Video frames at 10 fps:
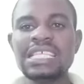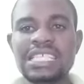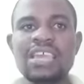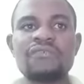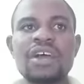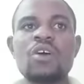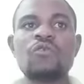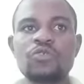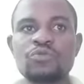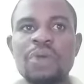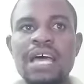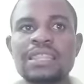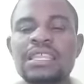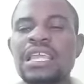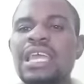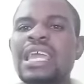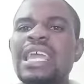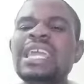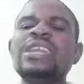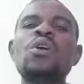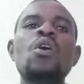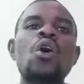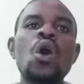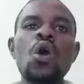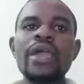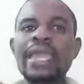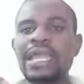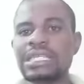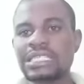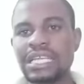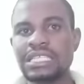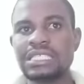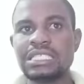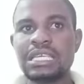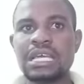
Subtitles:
have our foot bath in all entrance